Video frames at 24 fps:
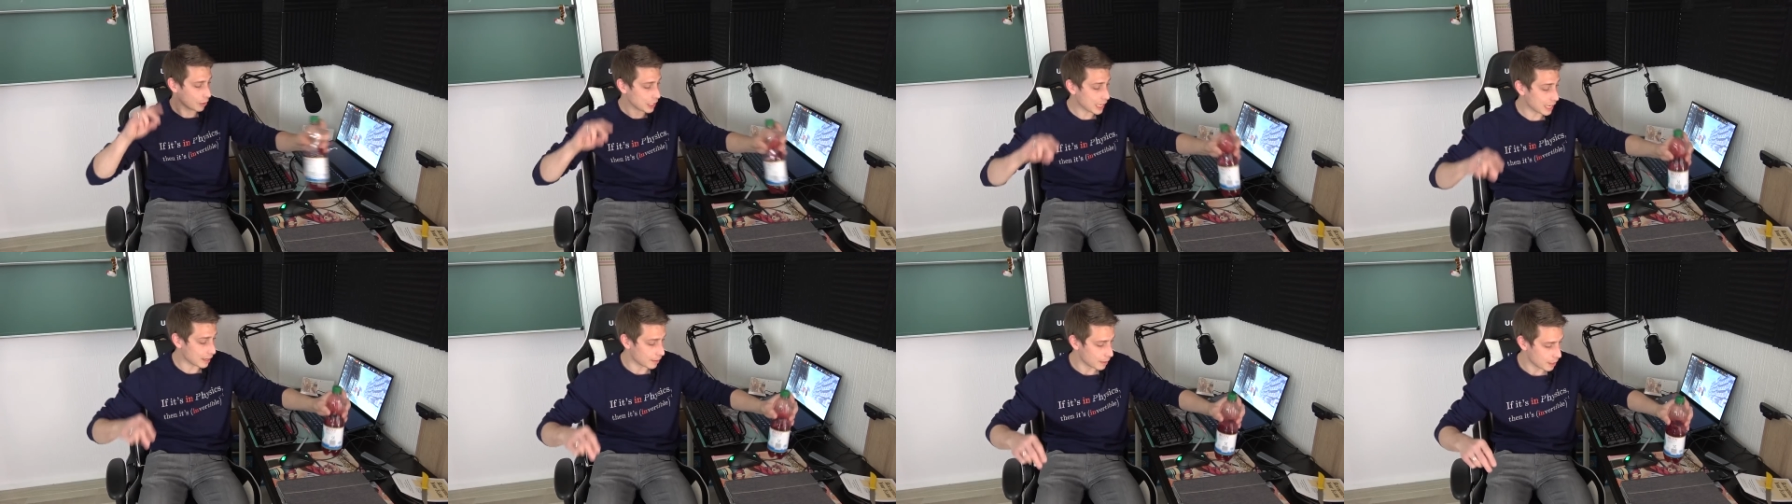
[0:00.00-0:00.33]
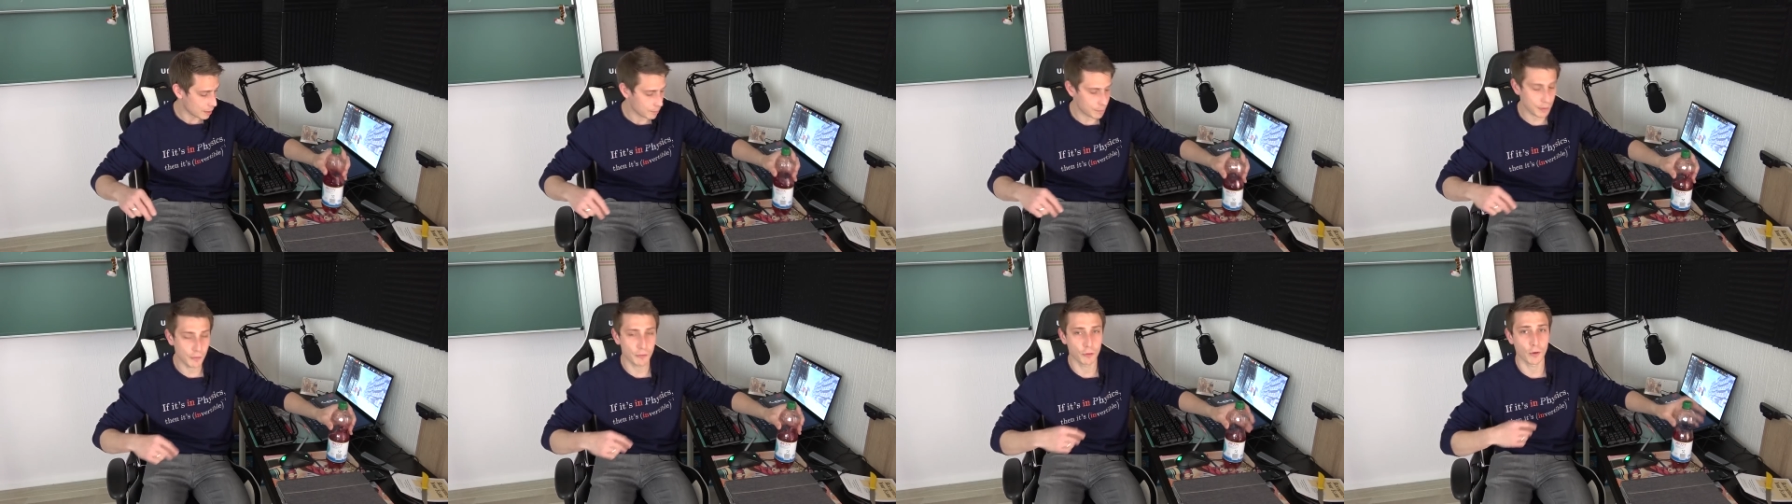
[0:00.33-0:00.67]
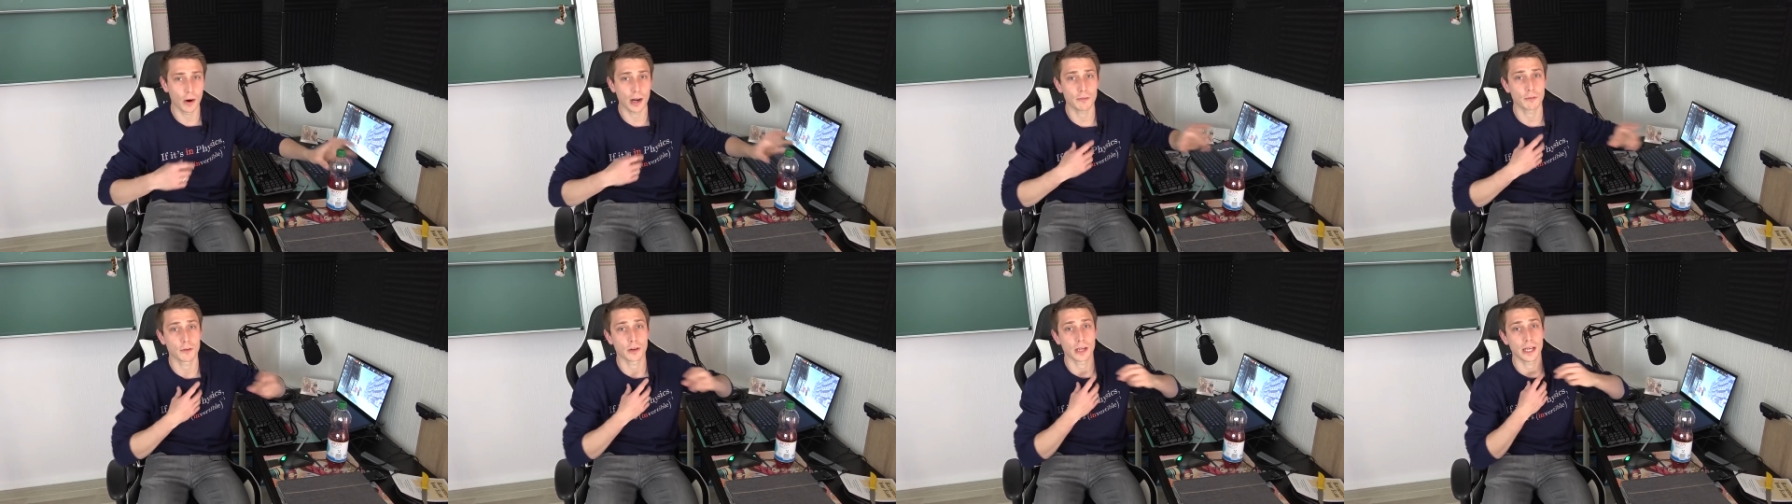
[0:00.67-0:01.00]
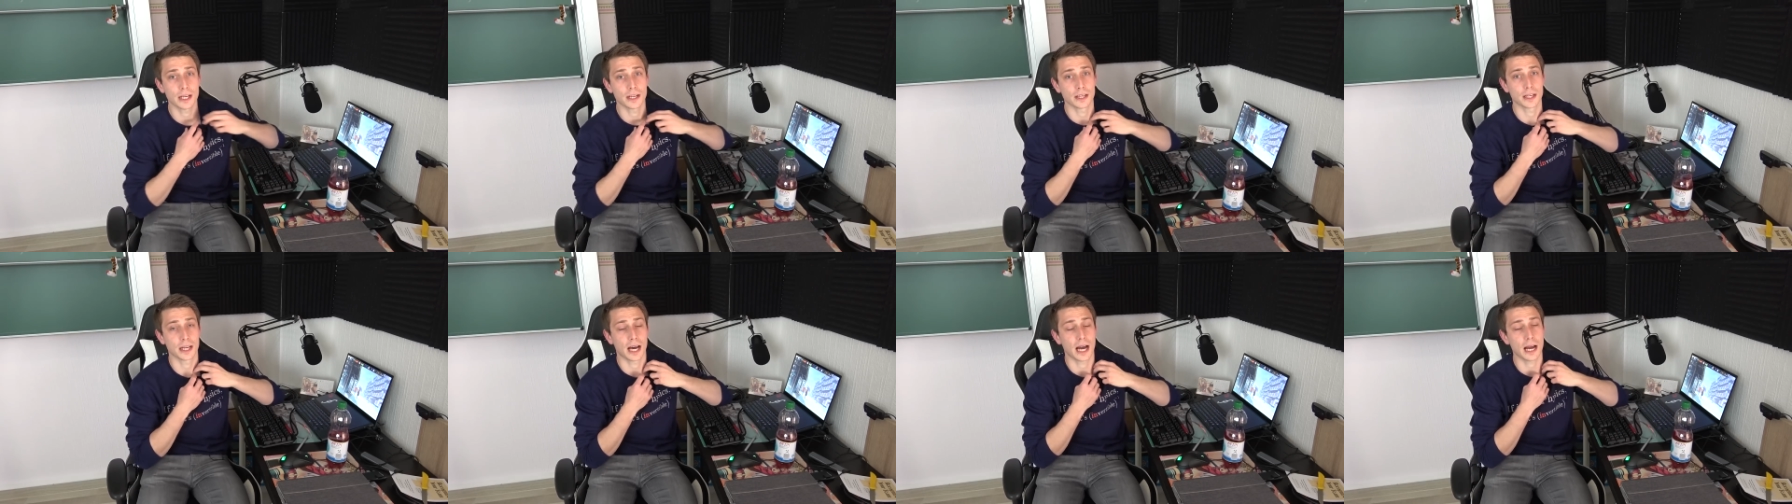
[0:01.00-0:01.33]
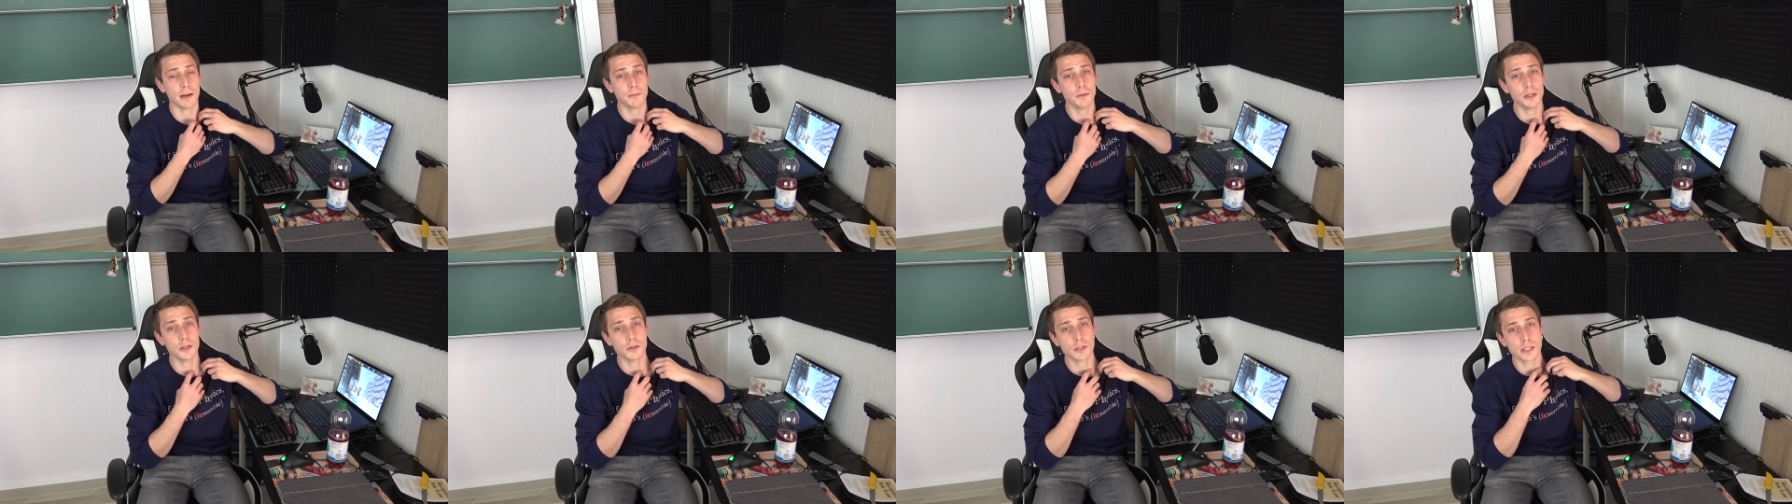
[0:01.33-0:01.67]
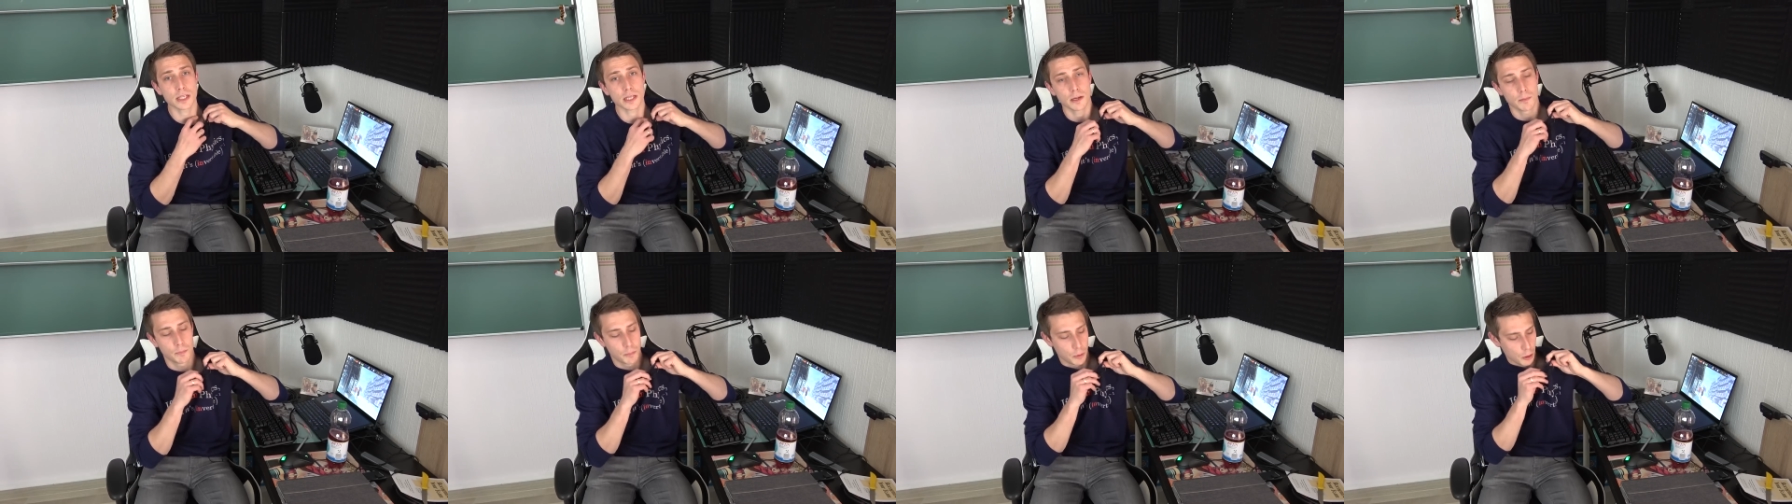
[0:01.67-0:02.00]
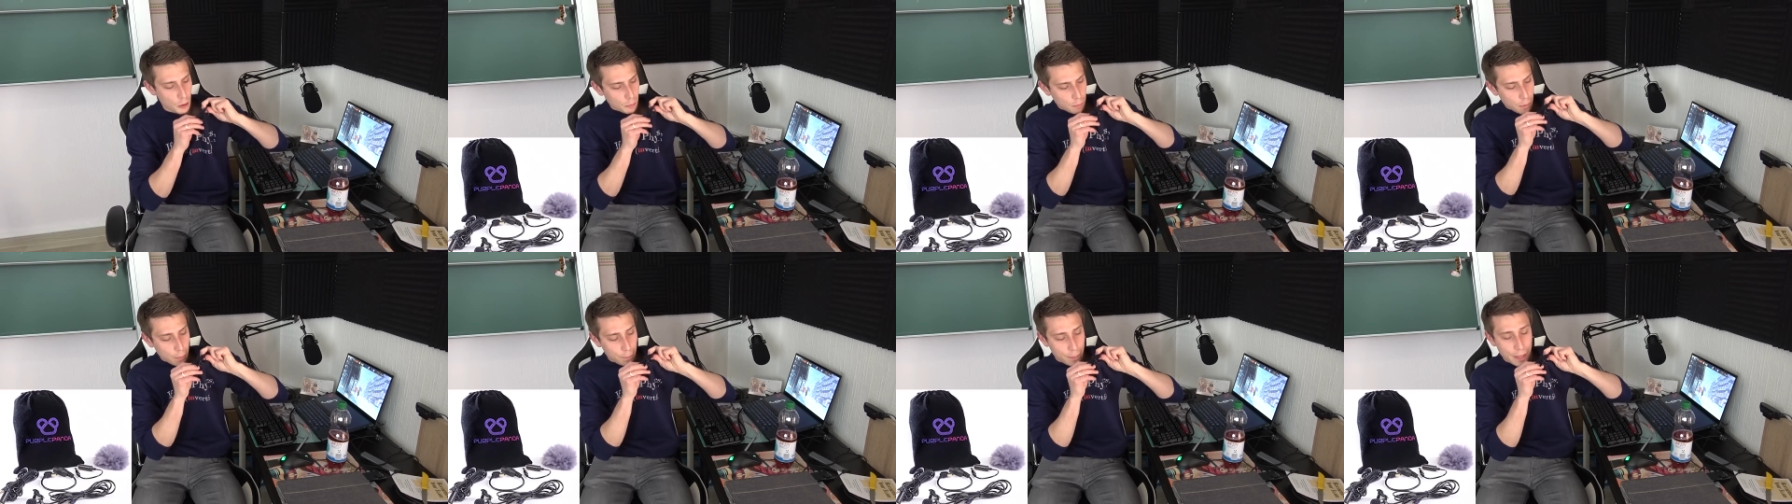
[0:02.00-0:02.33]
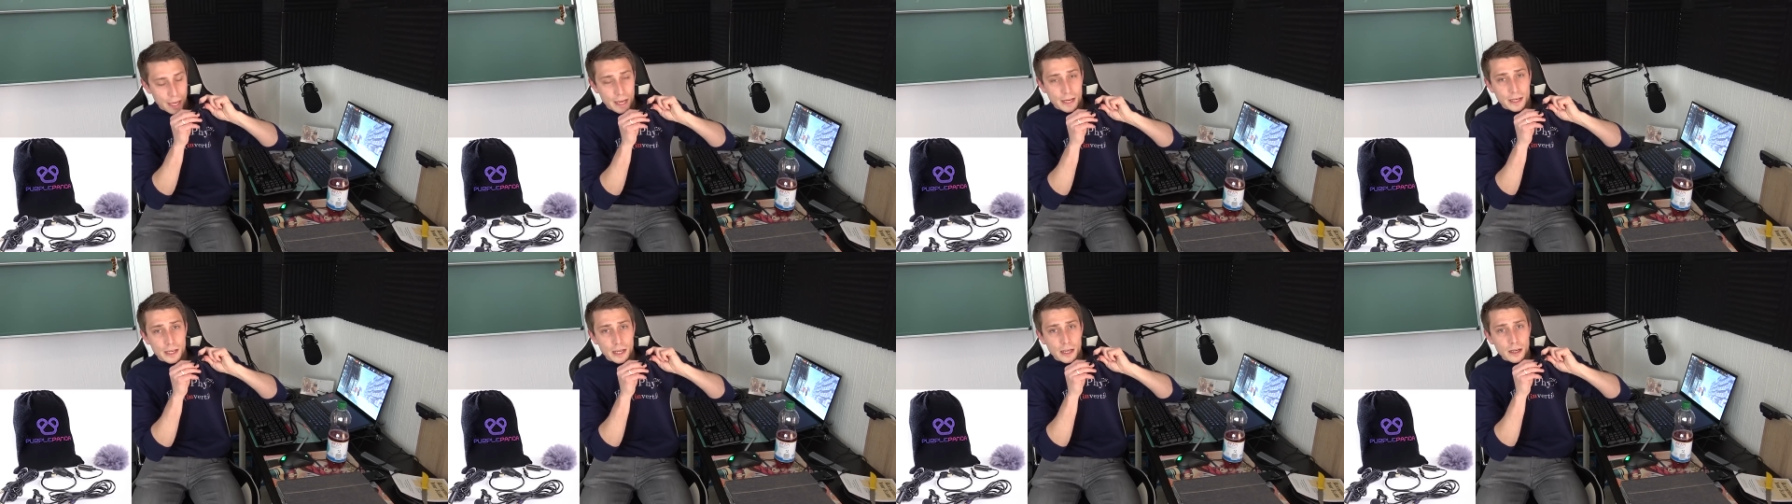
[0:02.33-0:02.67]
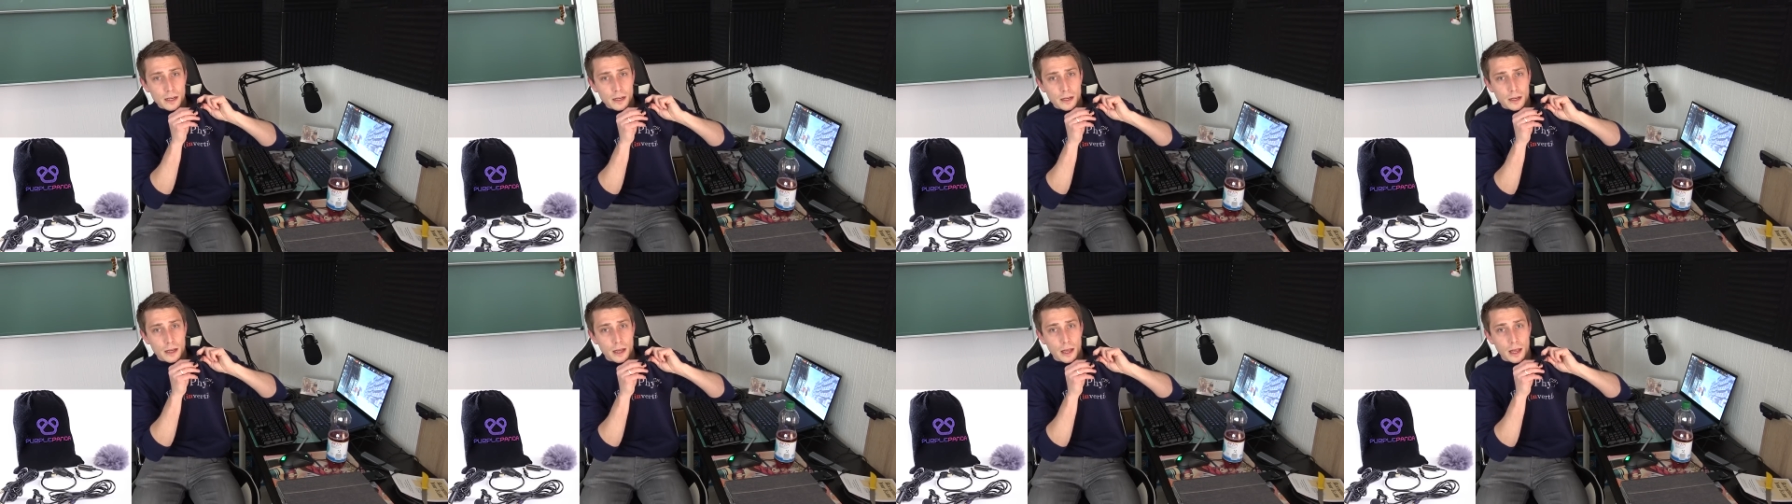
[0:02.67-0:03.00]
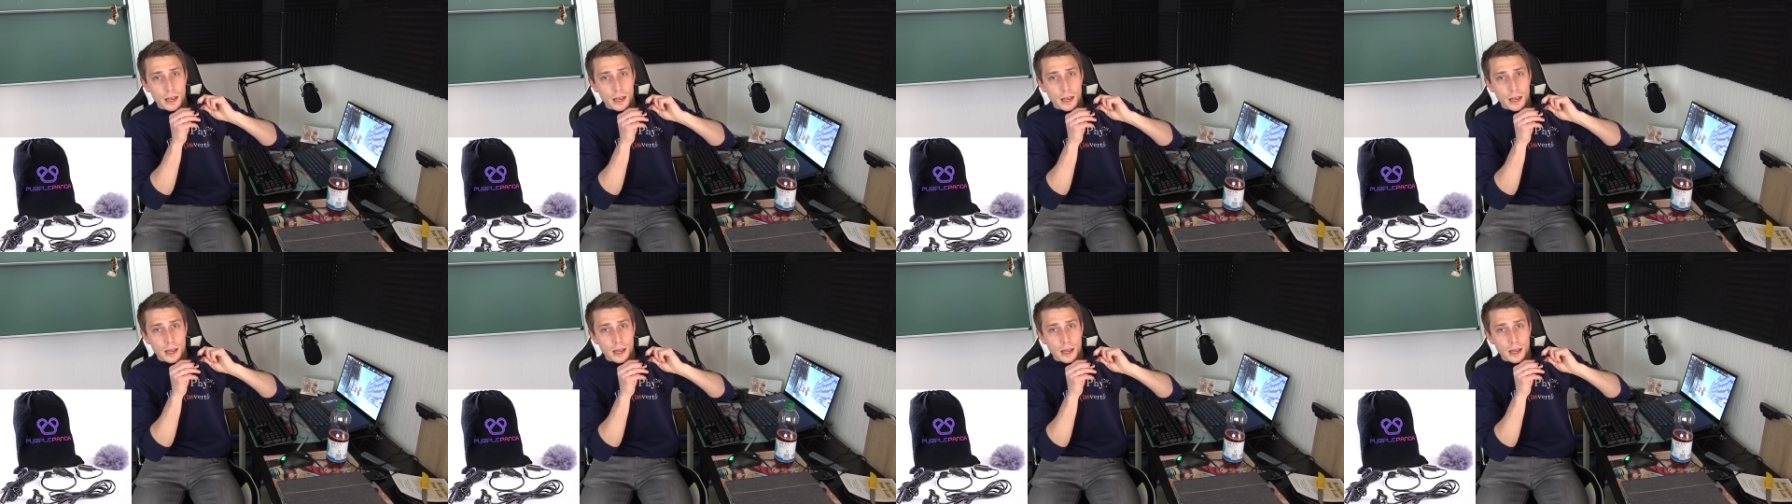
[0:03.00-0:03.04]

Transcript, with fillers: Oh yeah, before I forget it, I'm using a Purple Panda